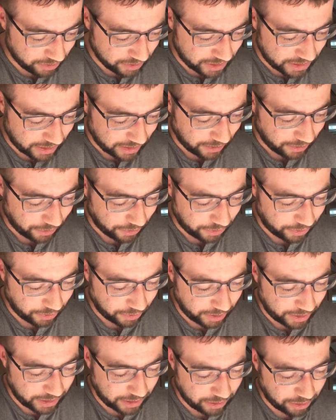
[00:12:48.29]
Roast
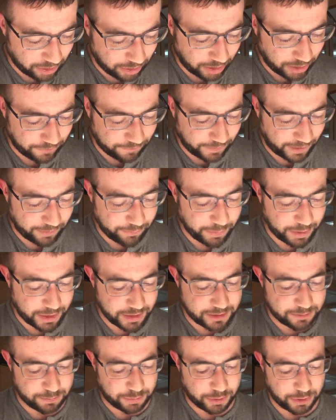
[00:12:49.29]
30 to 35
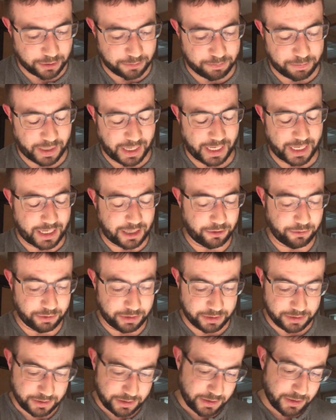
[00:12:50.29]
minutes per
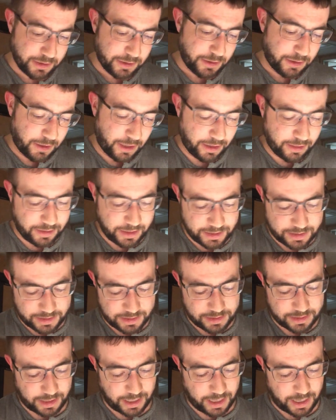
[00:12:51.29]
pound. And
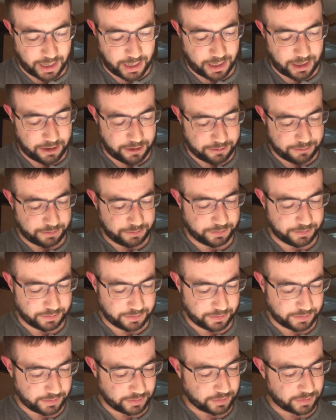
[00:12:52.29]
this is a,
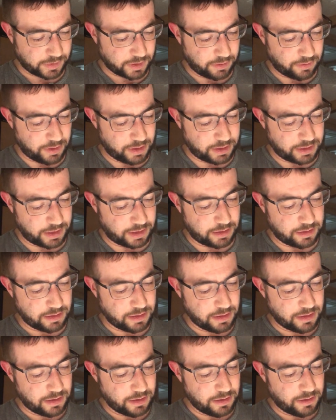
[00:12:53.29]

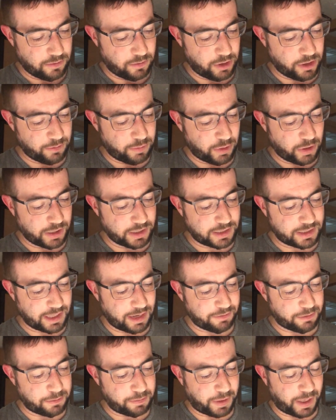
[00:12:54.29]

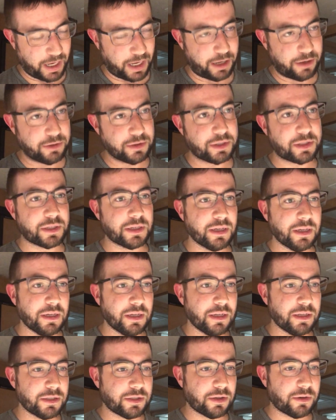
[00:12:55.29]
1.7 pounds.
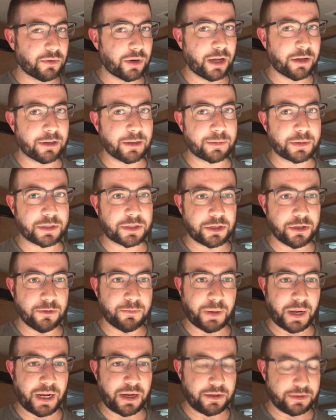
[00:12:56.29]
So round up to
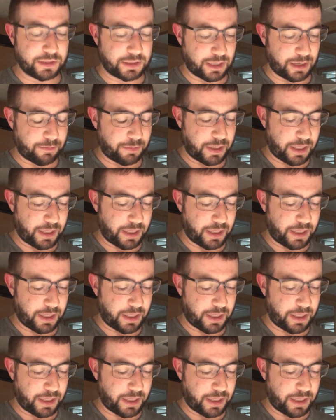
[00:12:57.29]
2 pounds.